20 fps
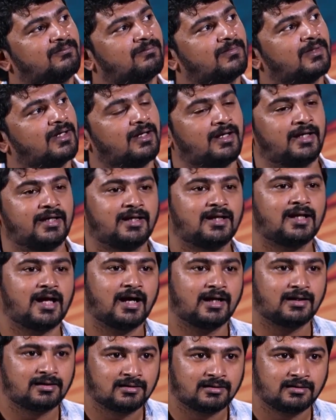like an
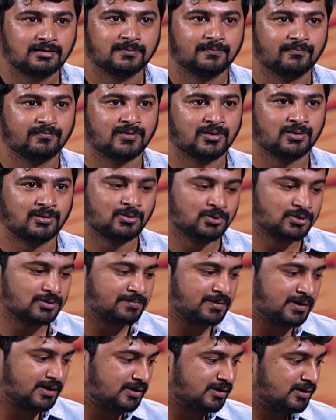actor who's
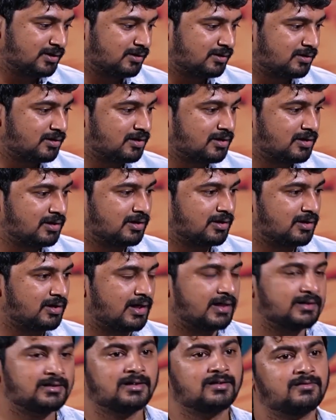been here,
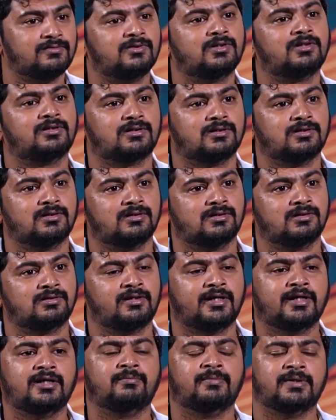I think for
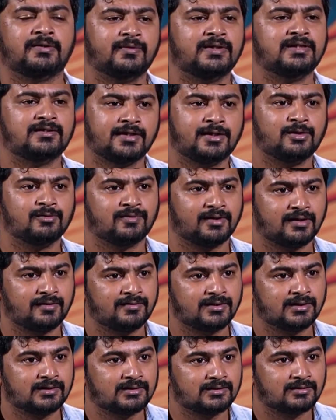three between three to five
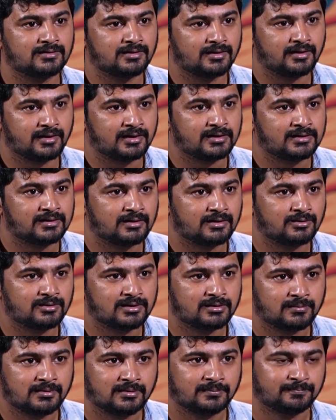years in Telugu yeah,
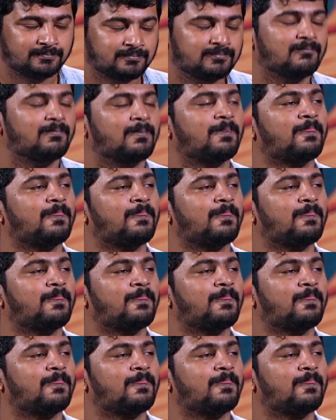cinema. Yeah.